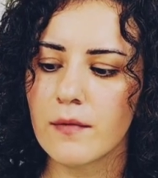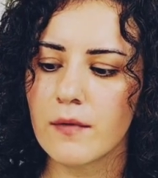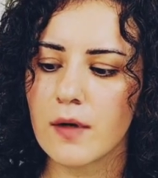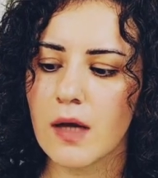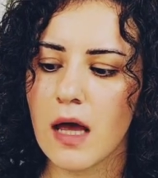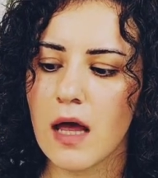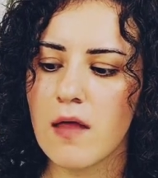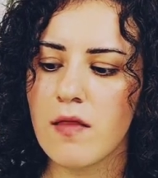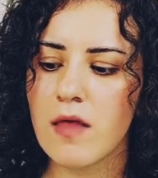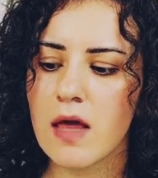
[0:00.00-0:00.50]

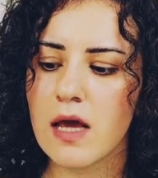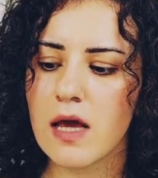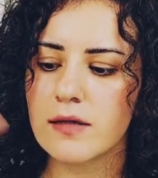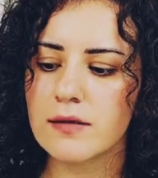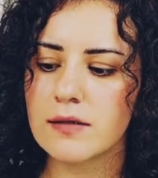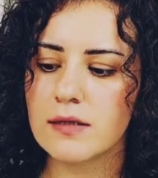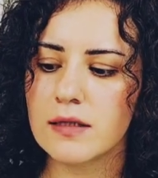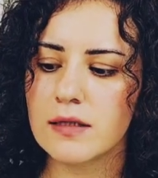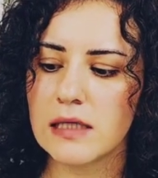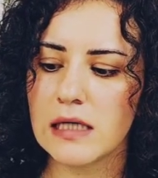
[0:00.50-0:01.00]
And they can
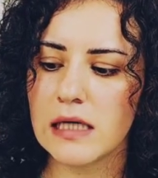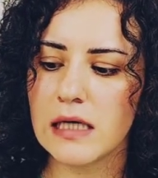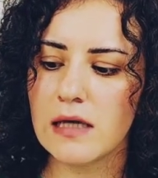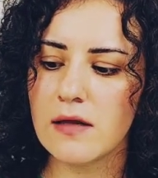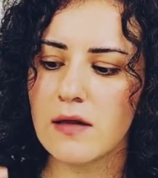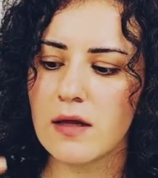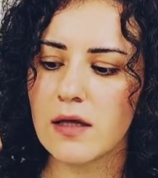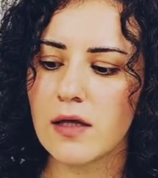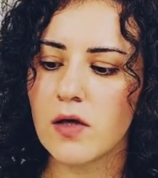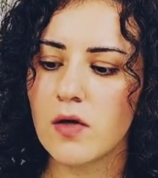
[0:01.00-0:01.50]
see
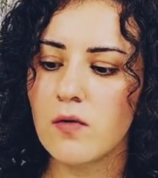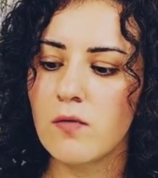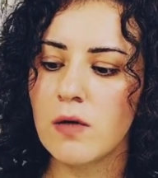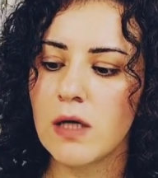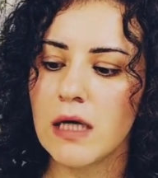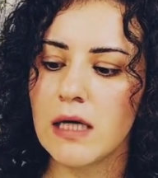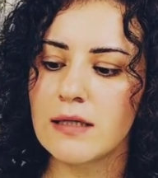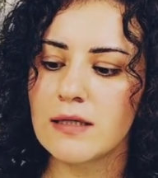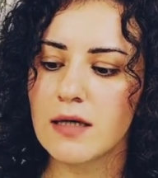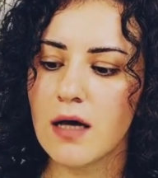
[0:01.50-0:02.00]
that you
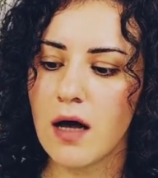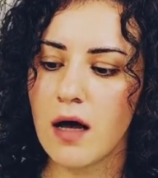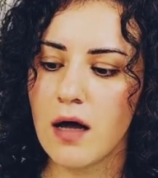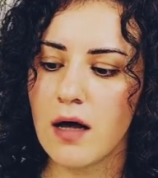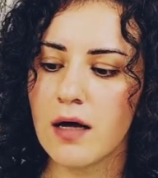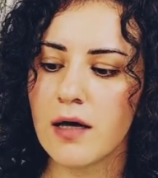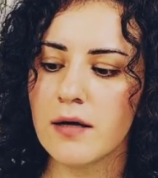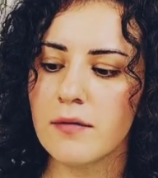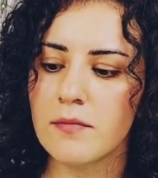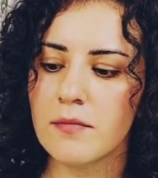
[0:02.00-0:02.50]
need
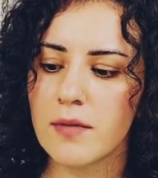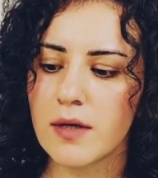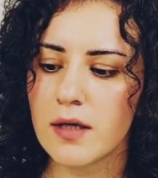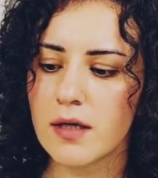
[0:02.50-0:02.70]
time.